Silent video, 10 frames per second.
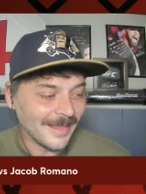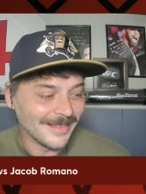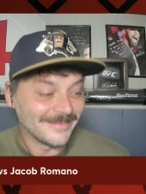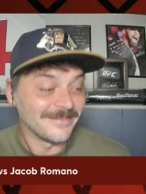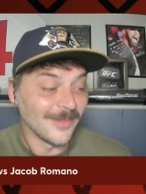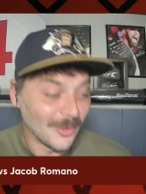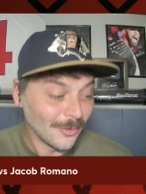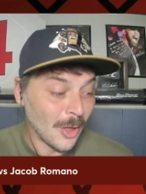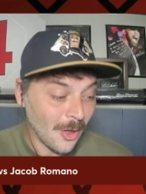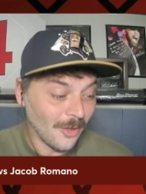
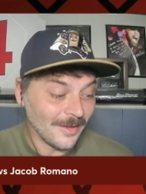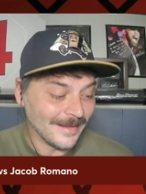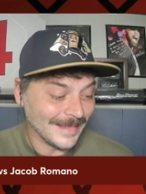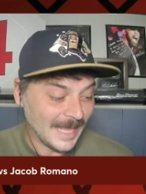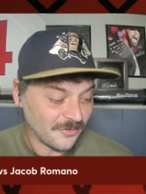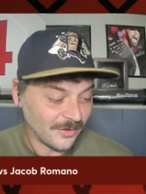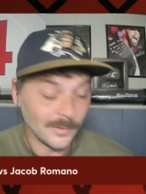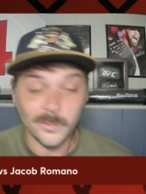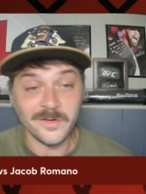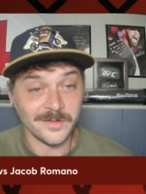Lal Lleshi,
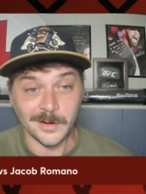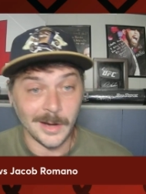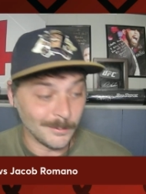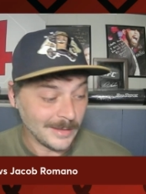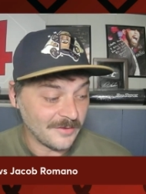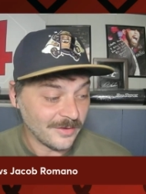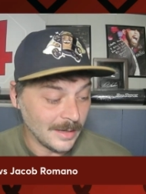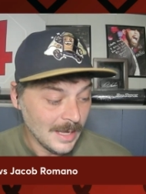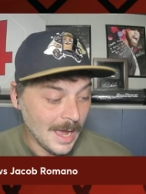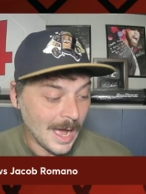we're just going to call him Lleshi,
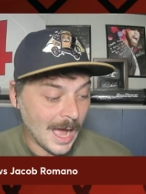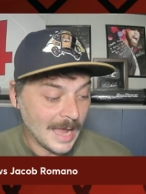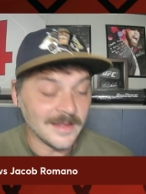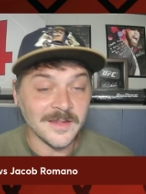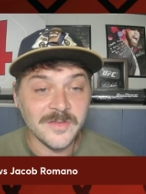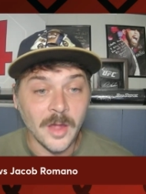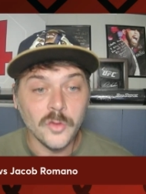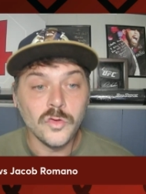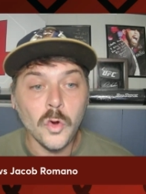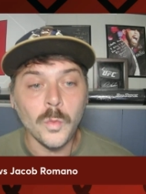uh, is
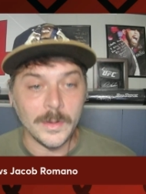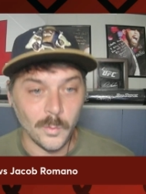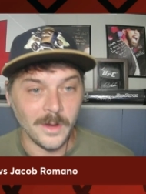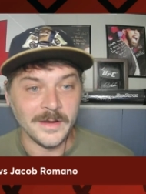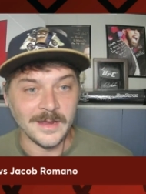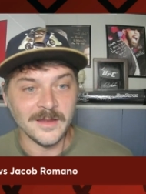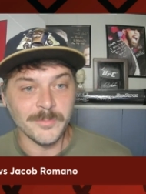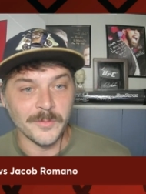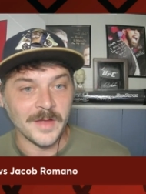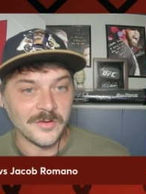two in one in his
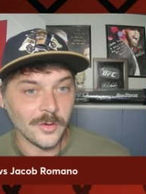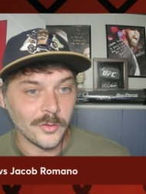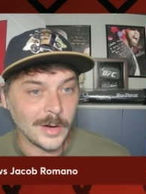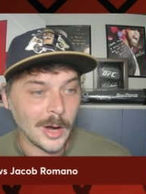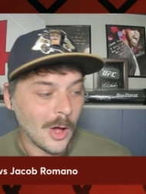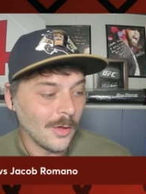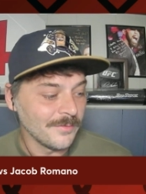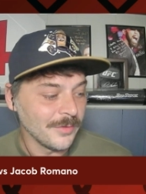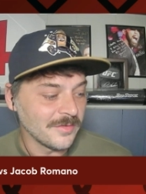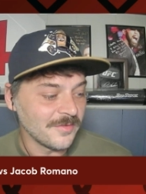professional career. All
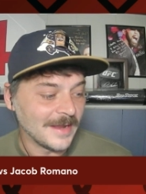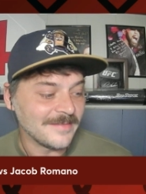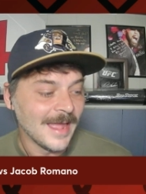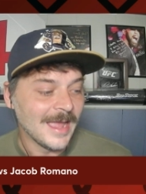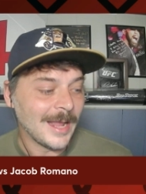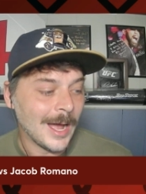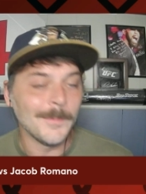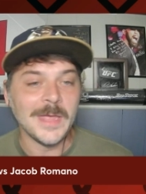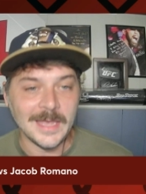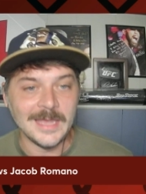of those fights
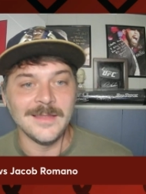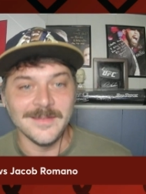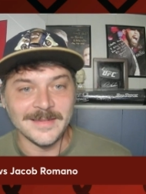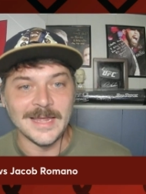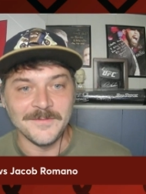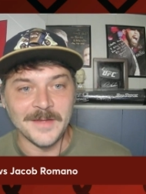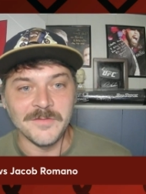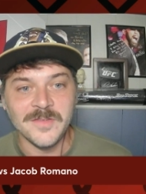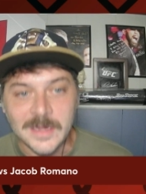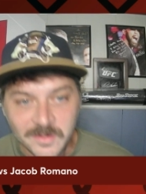coming in
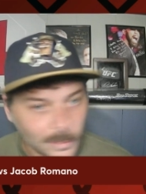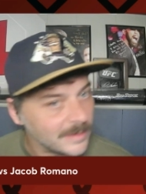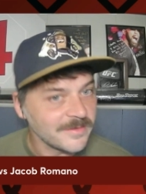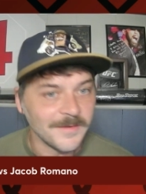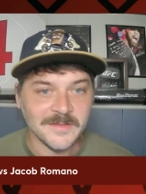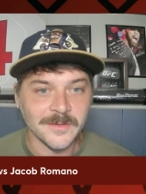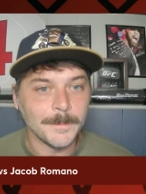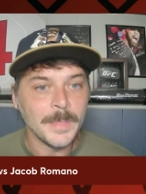CFFC. So he's faced some